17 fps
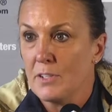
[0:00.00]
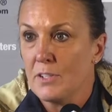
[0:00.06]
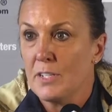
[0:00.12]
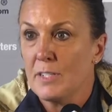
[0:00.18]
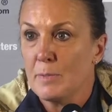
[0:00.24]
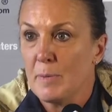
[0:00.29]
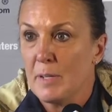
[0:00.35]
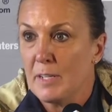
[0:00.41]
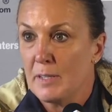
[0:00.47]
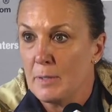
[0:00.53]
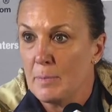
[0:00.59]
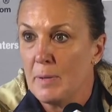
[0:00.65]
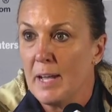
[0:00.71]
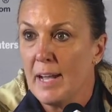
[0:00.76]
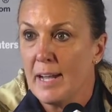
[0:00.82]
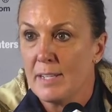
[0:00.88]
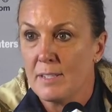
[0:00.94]
she's been in the
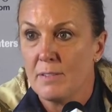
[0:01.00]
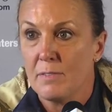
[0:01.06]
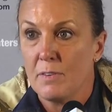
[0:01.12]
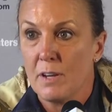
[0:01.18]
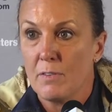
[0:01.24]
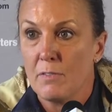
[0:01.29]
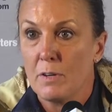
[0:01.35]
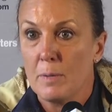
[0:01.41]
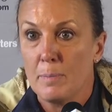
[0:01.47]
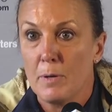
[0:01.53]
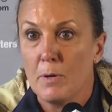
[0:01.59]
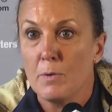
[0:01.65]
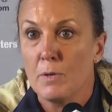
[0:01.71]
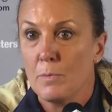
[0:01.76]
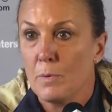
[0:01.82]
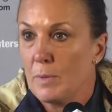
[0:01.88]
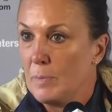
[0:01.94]
past of every
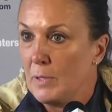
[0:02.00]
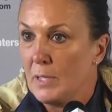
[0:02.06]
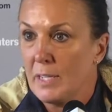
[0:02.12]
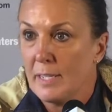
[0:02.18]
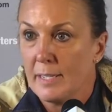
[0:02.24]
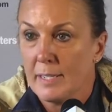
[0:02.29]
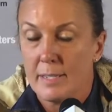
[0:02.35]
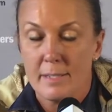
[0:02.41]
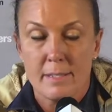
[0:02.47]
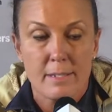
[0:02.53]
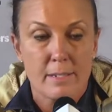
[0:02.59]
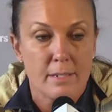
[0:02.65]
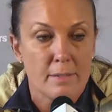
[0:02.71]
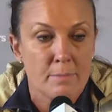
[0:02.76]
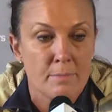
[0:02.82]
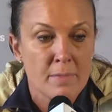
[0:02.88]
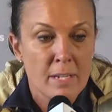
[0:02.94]
opponent we play against.
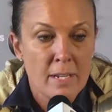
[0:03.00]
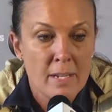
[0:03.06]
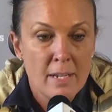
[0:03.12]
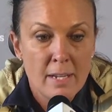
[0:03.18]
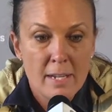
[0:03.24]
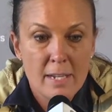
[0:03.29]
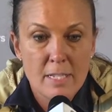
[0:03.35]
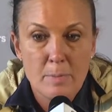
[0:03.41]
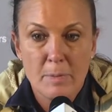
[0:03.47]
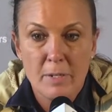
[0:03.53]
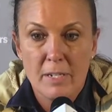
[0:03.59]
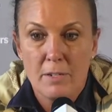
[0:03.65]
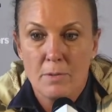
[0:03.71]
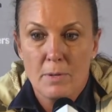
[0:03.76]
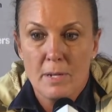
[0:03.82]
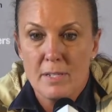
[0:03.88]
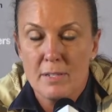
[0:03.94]
It's been
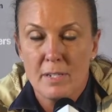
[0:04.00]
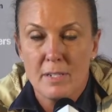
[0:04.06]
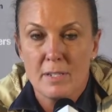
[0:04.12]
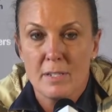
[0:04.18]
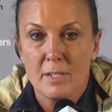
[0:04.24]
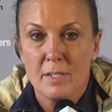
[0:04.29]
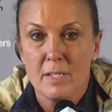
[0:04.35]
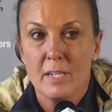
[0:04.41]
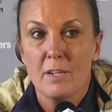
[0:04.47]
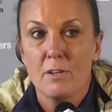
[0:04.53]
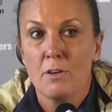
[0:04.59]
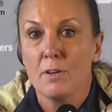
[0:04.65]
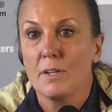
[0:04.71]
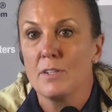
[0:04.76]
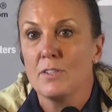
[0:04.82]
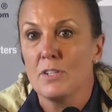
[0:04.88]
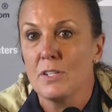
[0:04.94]
interesting to see
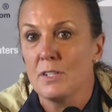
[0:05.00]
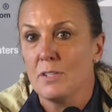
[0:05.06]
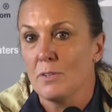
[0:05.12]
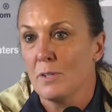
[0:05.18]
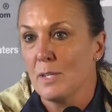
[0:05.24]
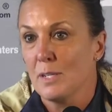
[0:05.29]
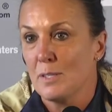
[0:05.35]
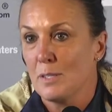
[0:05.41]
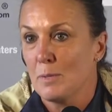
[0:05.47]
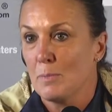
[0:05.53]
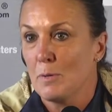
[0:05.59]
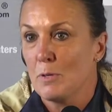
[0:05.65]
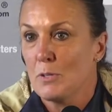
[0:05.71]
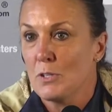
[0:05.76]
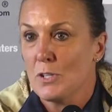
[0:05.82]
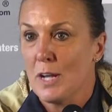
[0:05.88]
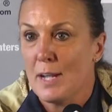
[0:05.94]
her. She still gets the
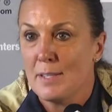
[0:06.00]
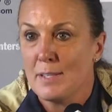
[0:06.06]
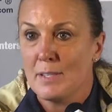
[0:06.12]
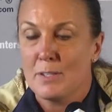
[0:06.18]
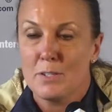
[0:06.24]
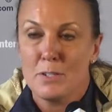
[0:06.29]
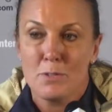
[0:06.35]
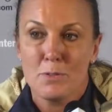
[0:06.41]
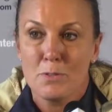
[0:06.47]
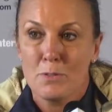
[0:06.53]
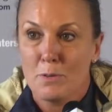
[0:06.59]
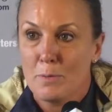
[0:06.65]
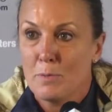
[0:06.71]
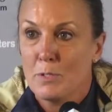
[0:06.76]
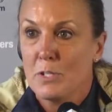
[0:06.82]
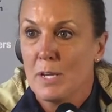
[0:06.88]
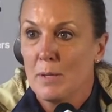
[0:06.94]
most shots in the two
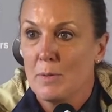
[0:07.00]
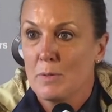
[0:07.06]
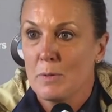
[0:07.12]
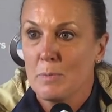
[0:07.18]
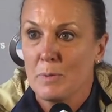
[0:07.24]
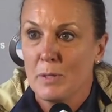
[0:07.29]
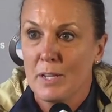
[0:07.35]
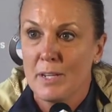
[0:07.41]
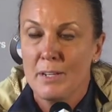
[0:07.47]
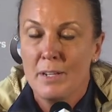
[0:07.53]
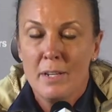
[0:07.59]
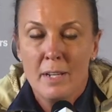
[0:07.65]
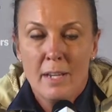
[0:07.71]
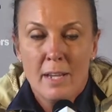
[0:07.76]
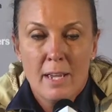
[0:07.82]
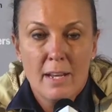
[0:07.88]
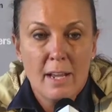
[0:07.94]
scrimmage games we played,
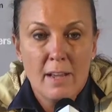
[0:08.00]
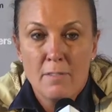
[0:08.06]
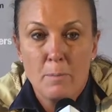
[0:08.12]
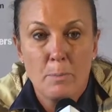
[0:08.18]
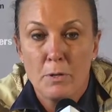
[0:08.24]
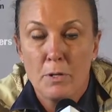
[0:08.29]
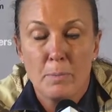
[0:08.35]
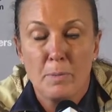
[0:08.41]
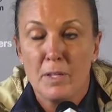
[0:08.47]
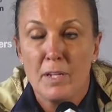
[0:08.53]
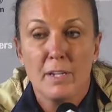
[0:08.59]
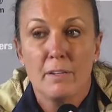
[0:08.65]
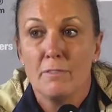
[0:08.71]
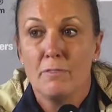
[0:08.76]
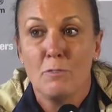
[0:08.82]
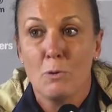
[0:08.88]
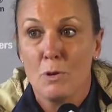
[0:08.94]
and I haven't put a play
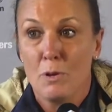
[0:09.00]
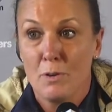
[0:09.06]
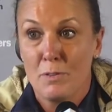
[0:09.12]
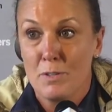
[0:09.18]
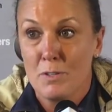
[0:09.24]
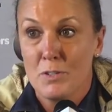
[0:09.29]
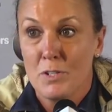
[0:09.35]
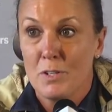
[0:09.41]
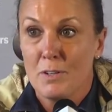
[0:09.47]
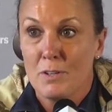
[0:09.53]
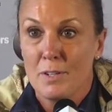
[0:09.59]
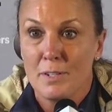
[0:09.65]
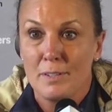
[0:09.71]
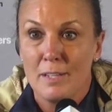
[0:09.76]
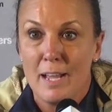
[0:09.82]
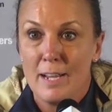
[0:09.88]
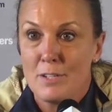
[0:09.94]
in for her this year.
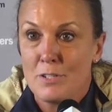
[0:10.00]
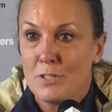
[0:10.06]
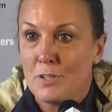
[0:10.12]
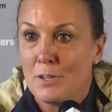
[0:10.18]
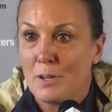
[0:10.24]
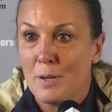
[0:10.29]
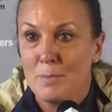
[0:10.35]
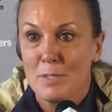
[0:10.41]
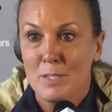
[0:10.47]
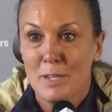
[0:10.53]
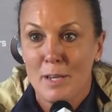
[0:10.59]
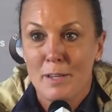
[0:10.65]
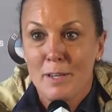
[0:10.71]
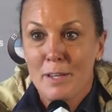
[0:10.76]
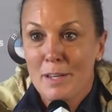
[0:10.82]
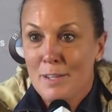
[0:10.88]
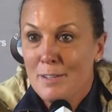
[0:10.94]
And last year, I would
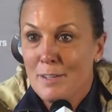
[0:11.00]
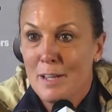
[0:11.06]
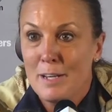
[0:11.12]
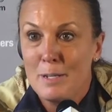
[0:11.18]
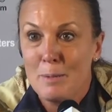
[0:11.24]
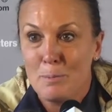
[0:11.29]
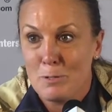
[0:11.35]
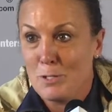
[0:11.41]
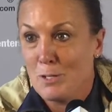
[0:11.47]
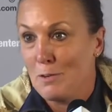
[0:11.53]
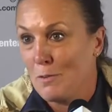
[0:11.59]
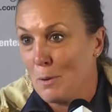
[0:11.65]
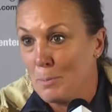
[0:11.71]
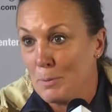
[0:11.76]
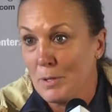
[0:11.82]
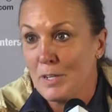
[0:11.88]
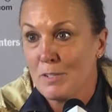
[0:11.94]
say 90% of
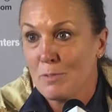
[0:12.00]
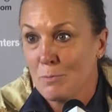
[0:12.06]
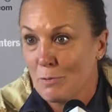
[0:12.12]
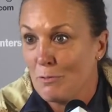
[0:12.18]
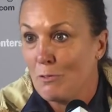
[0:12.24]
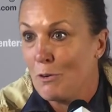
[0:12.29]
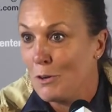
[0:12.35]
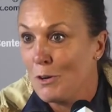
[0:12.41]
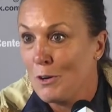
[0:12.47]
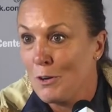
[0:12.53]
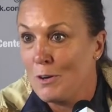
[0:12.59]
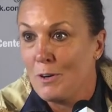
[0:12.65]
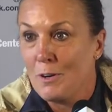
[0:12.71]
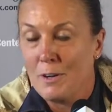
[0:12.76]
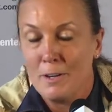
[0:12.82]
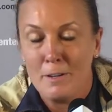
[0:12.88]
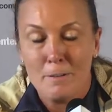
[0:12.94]
our plays were for
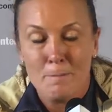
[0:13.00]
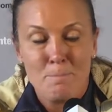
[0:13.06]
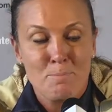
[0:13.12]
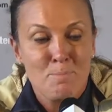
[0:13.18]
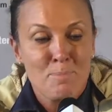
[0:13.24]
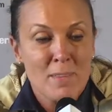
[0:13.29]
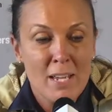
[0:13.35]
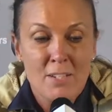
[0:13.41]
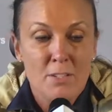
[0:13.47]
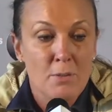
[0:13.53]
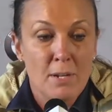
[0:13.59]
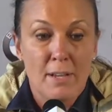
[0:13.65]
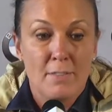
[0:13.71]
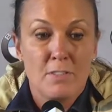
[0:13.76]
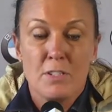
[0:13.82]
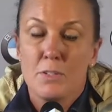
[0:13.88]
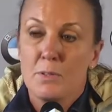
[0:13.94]
her. I don't
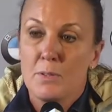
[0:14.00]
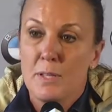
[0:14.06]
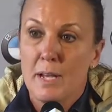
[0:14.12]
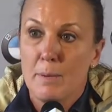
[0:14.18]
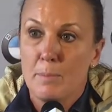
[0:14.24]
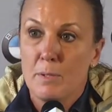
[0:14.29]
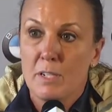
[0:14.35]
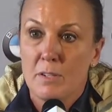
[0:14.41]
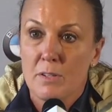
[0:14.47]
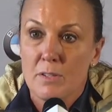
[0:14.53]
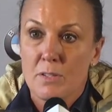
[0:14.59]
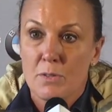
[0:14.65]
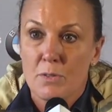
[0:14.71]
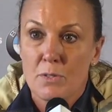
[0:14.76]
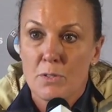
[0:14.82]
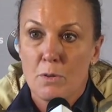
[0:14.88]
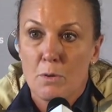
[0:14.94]
have to do that because
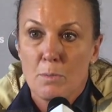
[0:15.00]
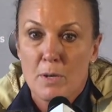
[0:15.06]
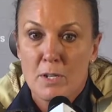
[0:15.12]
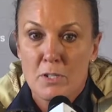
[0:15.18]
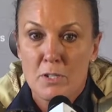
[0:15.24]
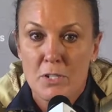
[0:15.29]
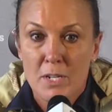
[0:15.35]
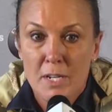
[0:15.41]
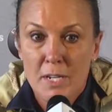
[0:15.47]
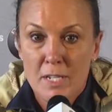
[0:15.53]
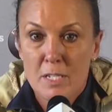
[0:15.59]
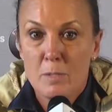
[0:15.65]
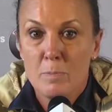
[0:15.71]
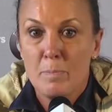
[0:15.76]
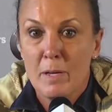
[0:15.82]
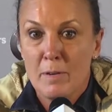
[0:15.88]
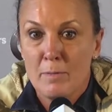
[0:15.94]
there's so much
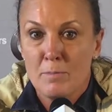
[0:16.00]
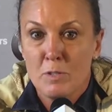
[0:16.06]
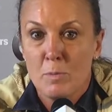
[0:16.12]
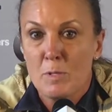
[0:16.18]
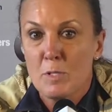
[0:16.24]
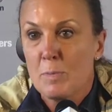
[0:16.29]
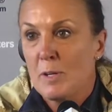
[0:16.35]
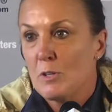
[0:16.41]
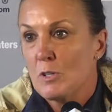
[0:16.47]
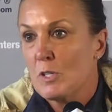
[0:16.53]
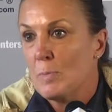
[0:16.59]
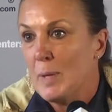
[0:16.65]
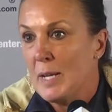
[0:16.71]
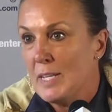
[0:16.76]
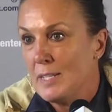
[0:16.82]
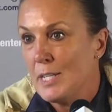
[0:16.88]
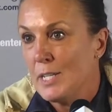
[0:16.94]
better
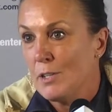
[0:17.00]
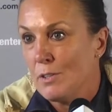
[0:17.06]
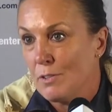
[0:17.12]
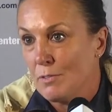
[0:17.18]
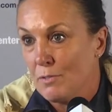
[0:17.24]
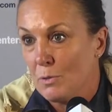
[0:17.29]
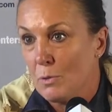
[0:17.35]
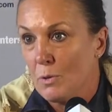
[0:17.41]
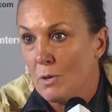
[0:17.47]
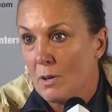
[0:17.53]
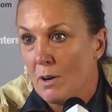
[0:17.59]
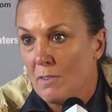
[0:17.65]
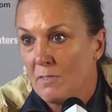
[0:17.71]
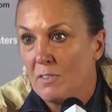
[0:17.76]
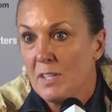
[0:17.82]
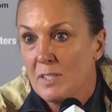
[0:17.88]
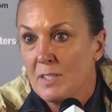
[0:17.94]
spacing on the floor
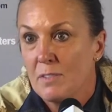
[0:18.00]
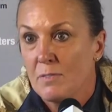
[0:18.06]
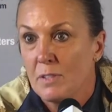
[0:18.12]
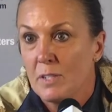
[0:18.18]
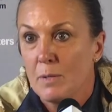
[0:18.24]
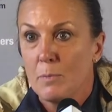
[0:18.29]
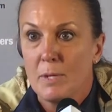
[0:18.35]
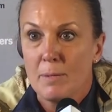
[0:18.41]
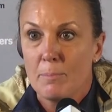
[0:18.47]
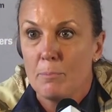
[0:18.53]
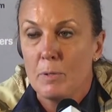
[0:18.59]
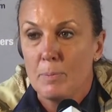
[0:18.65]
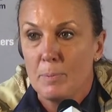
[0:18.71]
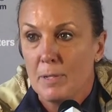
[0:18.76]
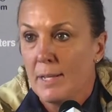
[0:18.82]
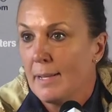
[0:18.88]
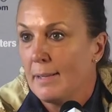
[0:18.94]
offensively, and we
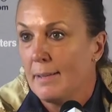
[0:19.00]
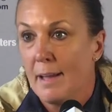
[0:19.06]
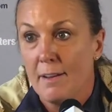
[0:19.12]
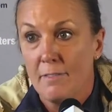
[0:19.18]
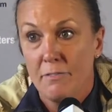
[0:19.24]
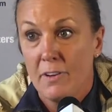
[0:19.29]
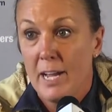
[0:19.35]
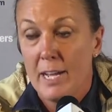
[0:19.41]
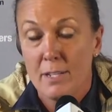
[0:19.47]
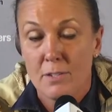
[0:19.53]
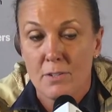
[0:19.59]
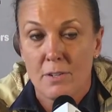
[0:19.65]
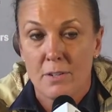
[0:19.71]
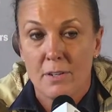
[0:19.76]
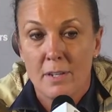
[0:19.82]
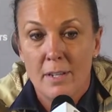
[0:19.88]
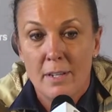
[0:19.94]
play a lot
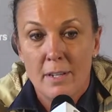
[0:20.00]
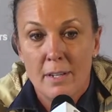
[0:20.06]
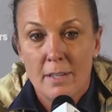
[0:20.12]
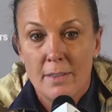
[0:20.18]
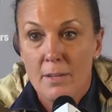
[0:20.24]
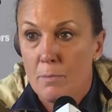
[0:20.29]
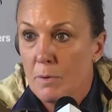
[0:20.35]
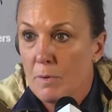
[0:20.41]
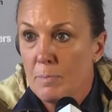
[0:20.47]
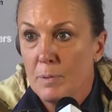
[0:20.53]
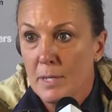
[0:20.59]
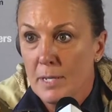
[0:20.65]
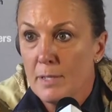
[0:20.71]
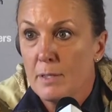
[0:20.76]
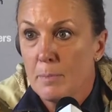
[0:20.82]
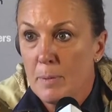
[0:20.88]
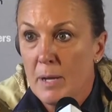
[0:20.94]
faster than we
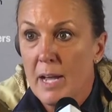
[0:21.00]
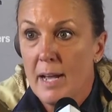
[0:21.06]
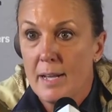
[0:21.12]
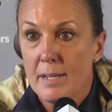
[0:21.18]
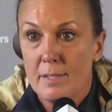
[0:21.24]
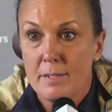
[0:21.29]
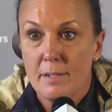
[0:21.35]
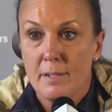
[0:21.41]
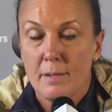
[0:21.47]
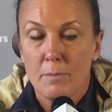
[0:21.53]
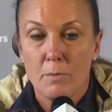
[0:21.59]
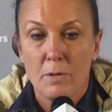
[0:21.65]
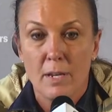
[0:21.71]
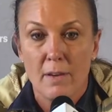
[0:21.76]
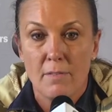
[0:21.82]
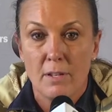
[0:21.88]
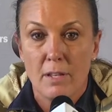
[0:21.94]
played in the past.
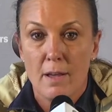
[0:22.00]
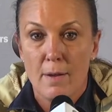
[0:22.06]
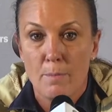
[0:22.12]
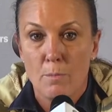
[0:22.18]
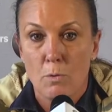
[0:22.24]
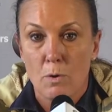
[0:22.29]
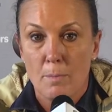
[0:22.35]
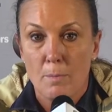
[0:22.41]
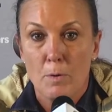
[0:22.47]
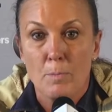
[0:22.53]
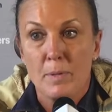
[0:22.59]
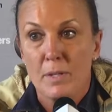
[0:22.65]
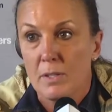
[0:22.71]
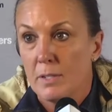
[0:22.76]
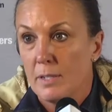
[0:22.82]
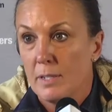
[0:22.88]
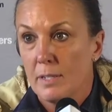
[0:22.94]
We have a lot more
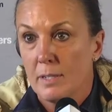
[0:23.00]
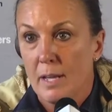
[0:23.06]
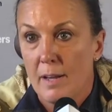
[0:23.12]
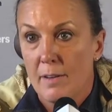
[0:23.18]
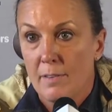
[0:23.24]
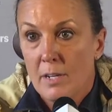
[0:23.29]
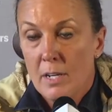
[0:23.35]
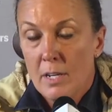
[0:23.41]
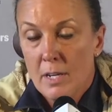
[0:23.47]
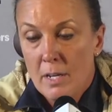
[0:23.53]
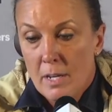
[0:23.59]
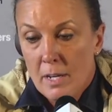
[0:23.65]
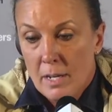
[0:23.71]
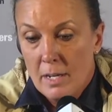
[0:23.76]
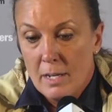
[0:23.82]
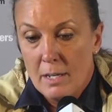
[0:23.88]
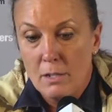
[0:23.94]
mobility, a lot
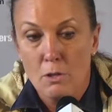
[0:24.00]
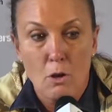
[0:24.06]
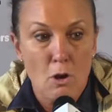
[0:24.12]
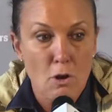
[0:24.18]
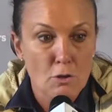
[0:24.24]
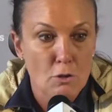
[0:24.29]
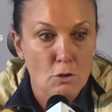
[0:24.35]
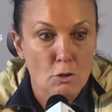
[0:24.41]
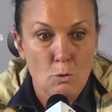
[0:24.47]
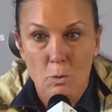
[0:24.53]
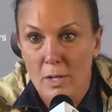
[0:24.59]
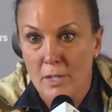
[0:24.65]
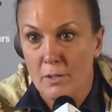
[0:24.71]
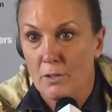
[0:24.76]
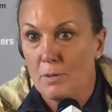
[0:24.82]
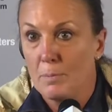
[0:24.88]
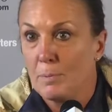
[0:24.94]
longer,
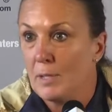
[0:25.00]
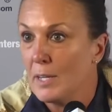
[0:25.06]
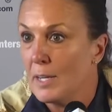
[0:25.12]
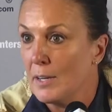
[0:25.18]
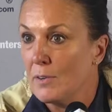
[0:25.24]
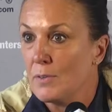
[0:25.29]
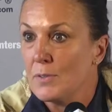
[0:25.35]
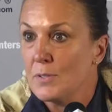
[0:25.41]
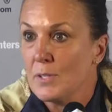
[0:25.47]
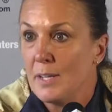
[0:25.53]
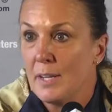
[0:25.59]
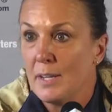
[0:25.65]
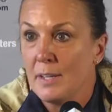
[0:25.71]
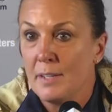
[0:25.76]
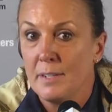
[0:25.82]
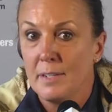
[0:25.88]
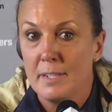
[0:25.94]
quicker players,
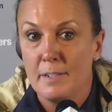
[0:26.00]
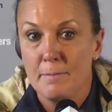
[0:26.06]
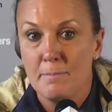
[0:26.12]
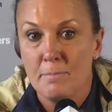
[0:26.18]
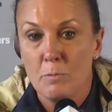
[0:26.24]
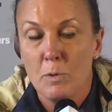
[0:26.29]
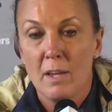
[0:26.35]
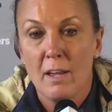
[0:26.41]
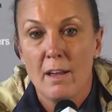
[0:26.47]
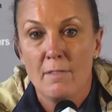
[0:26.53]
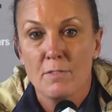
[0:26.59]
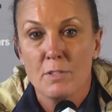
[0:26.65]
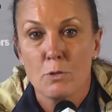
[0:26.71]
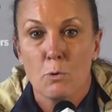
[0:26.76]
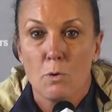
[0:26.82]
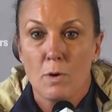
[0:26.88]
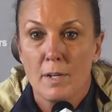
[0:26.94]
and we have
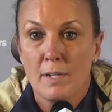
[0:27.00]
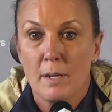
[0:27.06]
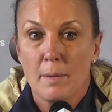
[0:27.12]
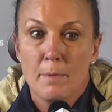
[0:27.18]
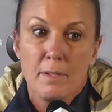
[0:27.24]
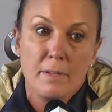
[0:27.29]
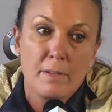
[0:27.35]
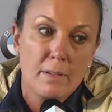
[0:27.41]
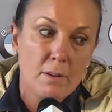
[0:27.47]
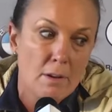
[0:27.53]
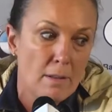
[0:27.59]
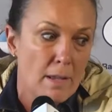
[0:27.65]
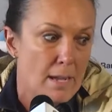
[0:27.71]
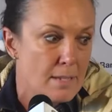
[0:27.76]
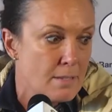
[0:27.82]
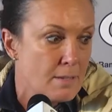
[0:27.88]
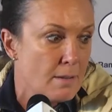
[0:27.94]
scoring coming in
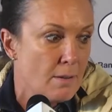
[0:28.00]
our